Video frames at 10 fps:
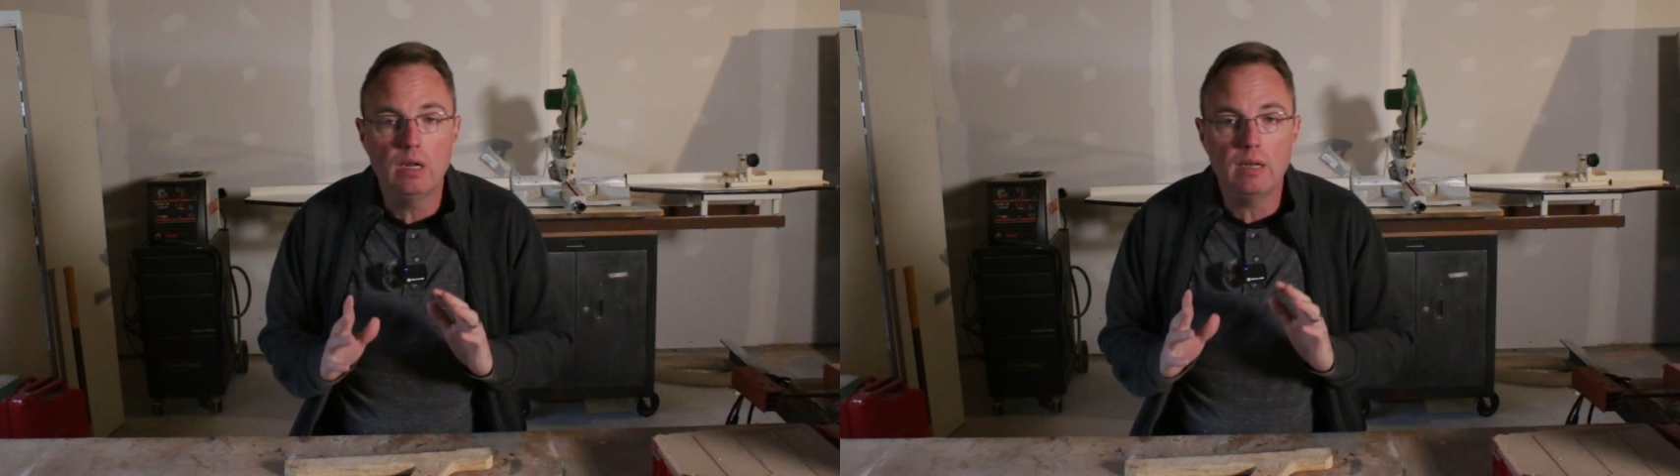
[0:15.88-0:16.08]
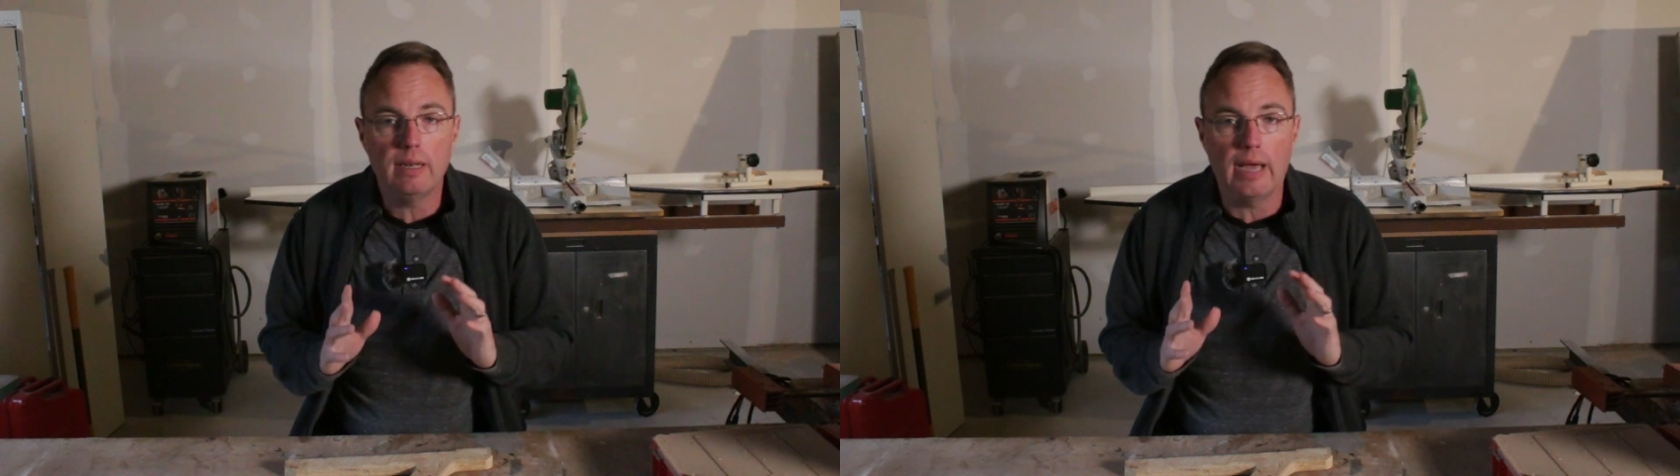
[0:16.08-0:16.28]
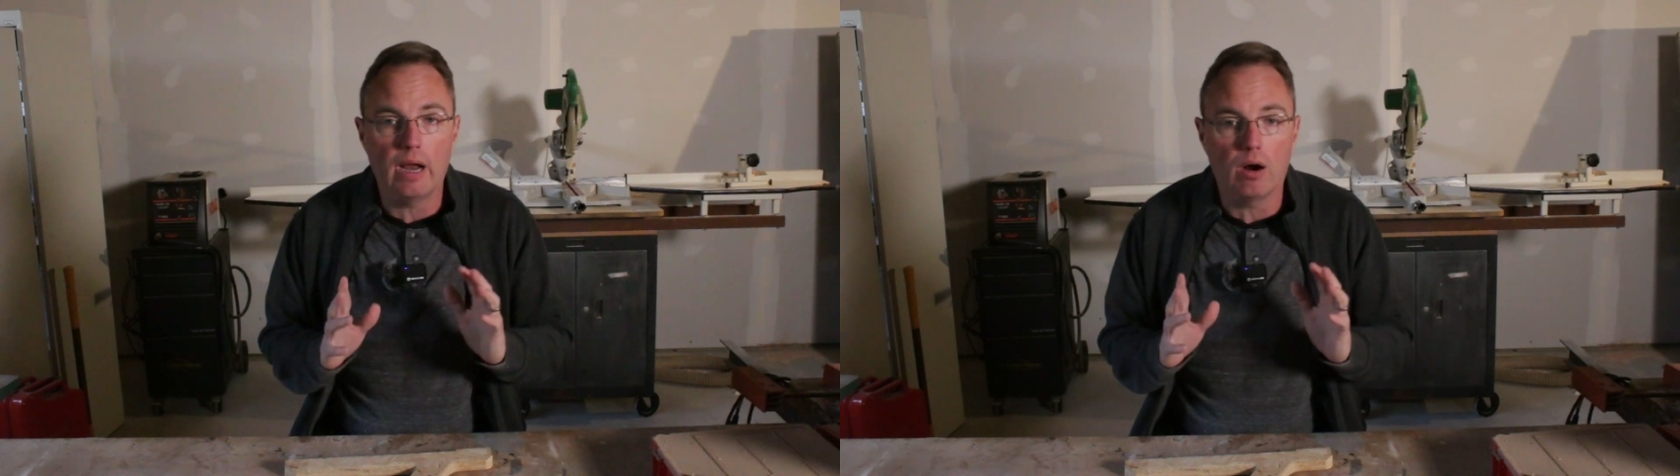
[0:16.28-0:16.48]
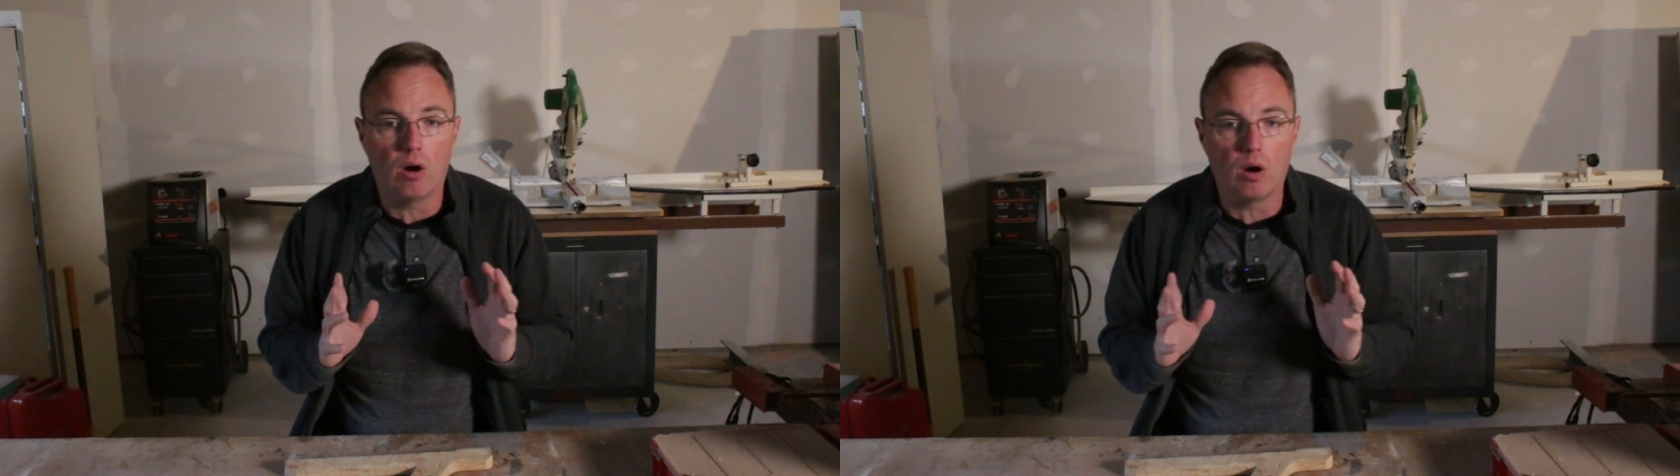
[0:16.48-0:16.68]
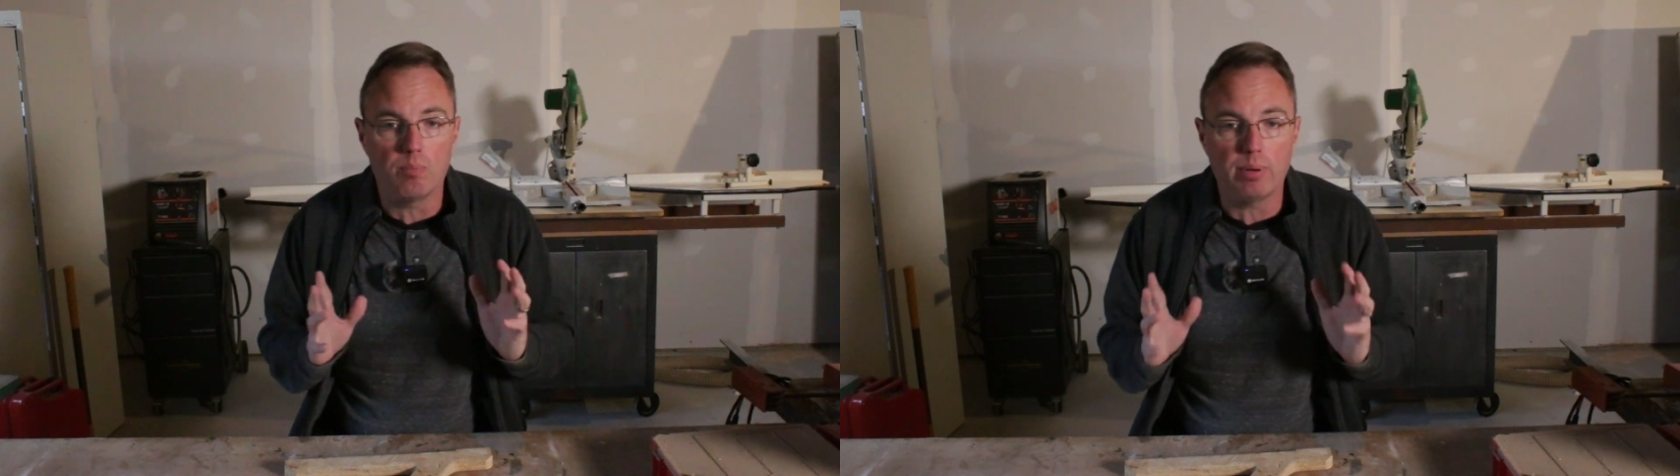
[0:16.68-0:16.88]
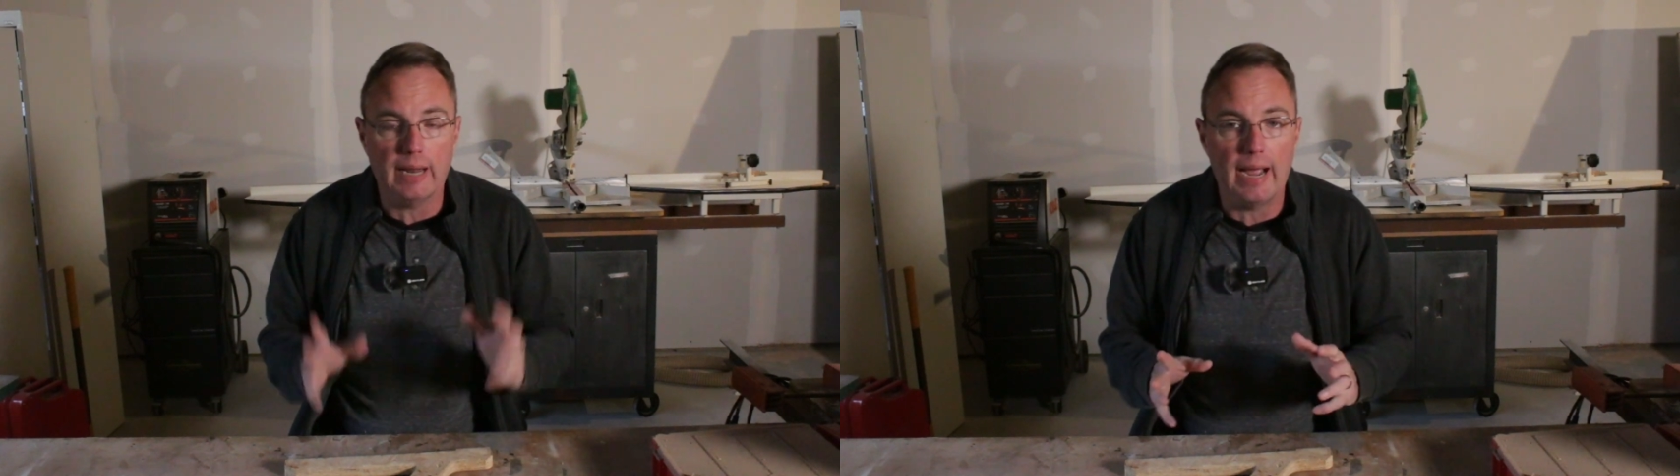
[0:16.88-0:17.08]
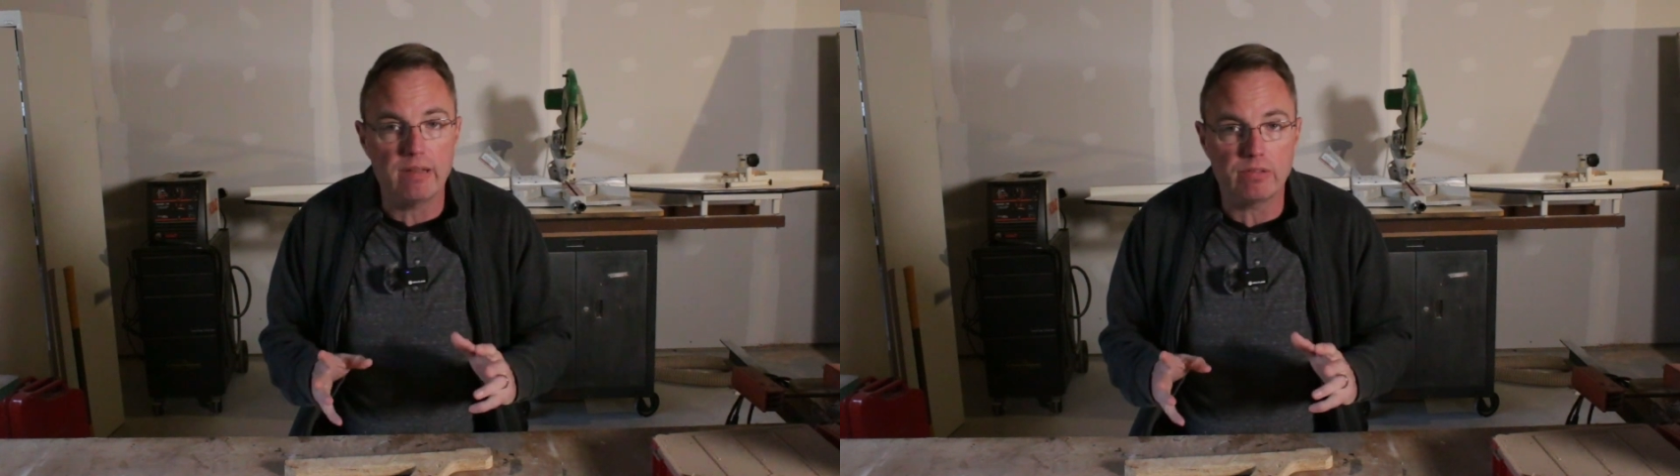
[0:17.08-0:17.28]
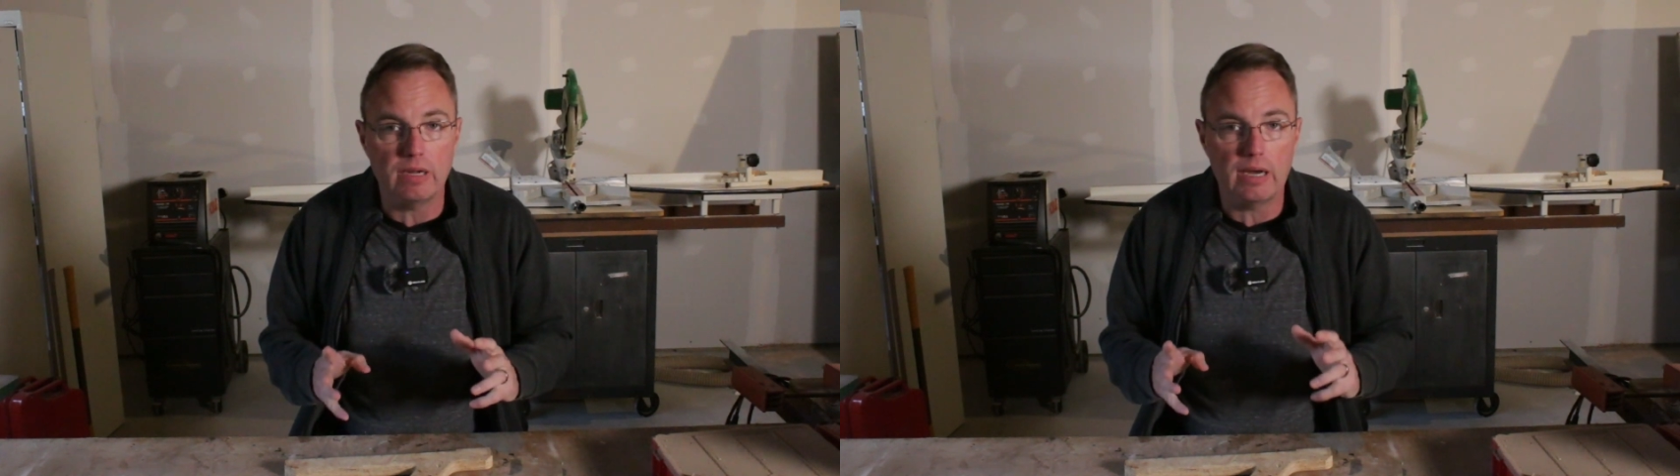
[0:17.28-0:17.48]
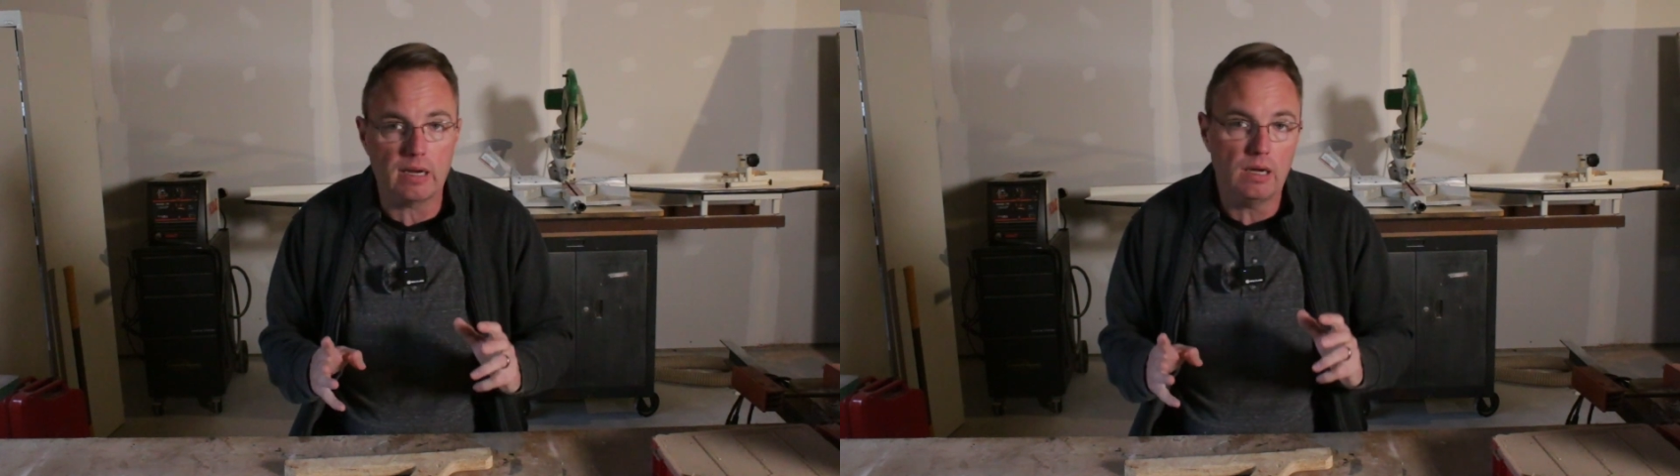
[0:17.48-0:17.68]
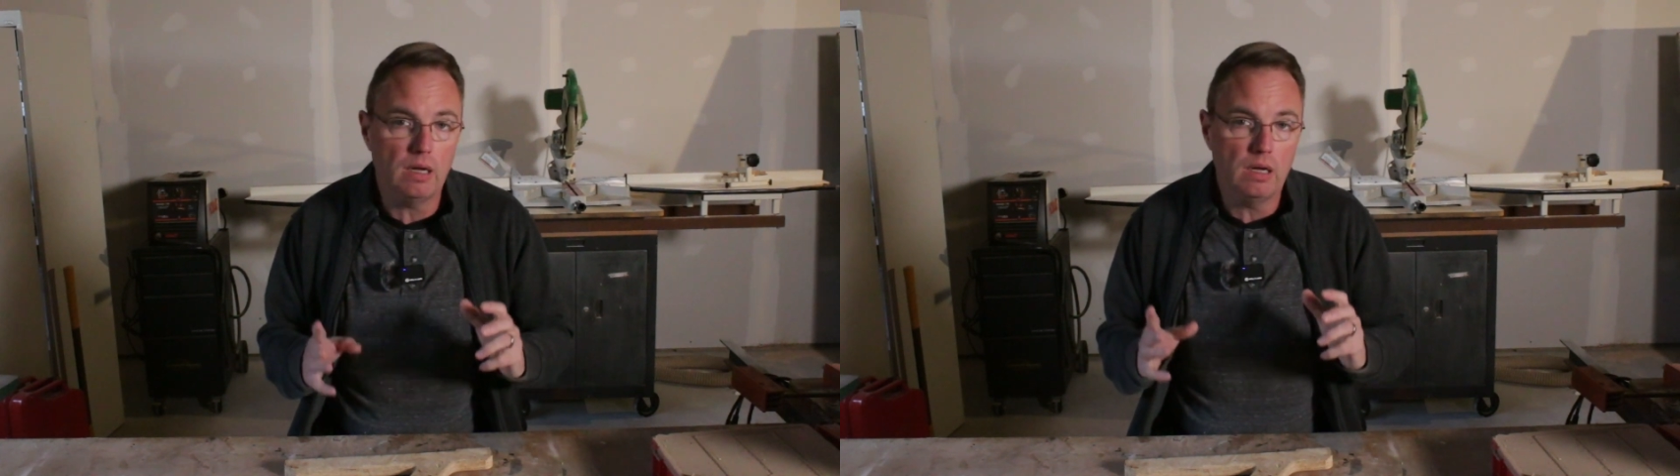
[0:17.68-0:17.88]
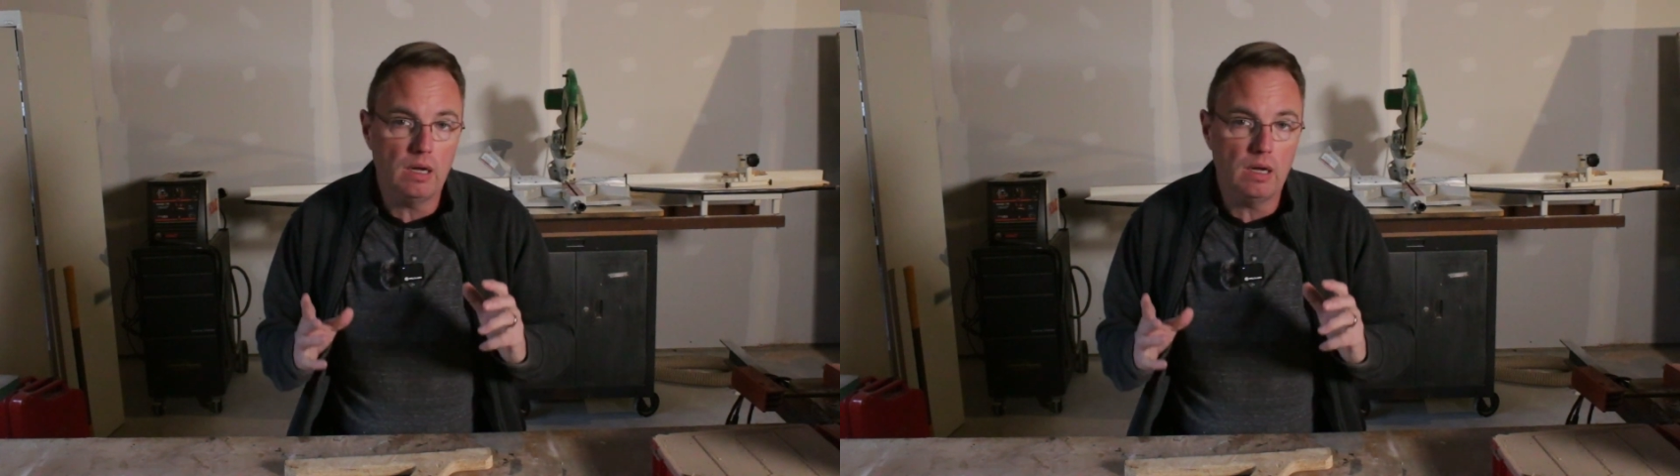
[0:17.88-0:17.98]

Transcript: that are plastic